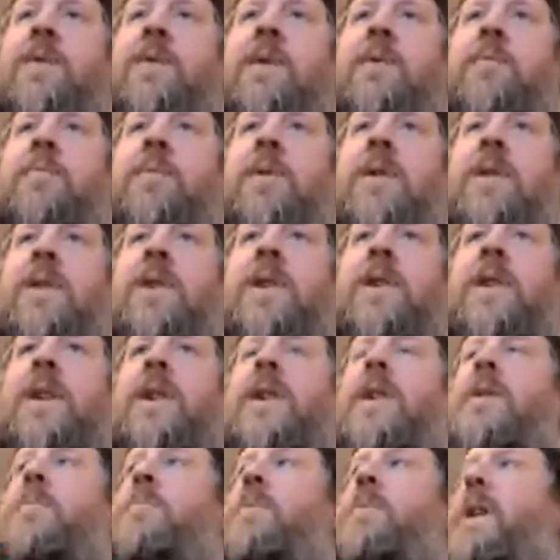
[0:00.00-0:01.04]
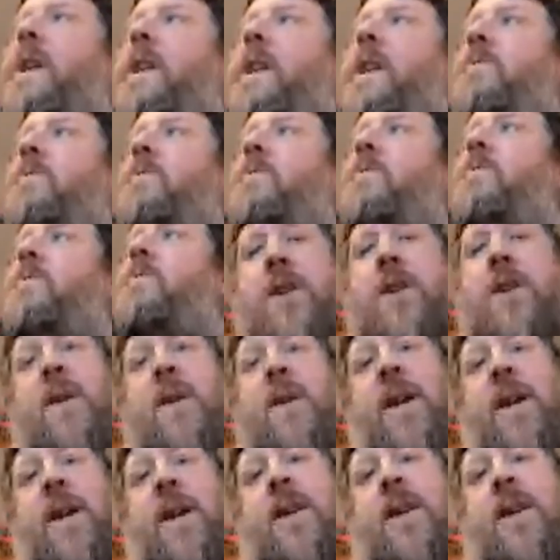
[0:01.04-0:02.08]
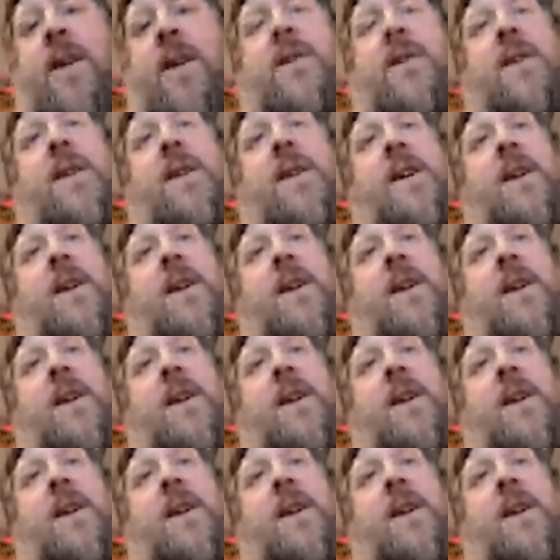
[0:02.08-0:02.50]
You believe what you're doing is